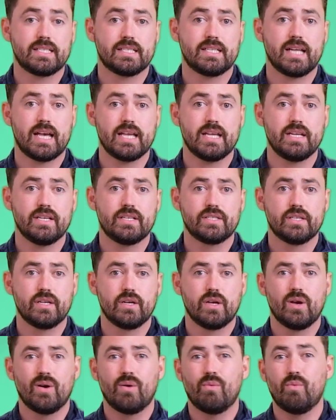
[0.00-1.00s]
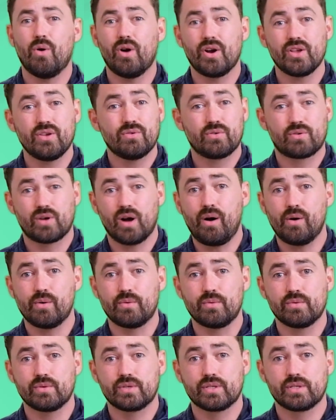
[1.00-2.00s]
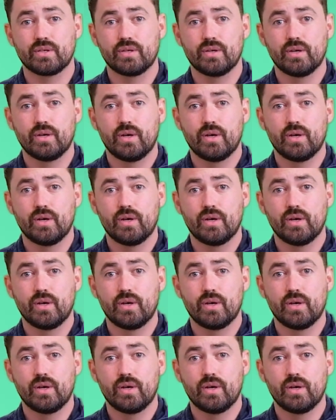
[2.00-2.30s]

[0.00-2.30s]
stage? What are your goals?